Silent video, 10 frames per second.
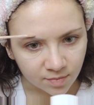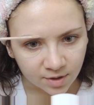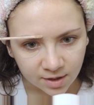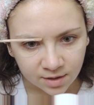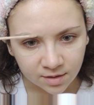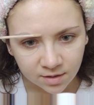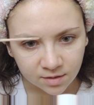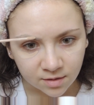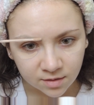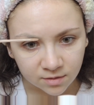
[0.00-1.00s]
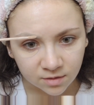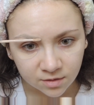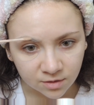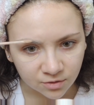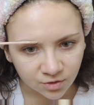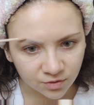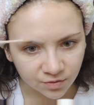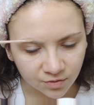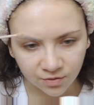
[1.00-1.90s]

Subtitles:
but since it's just for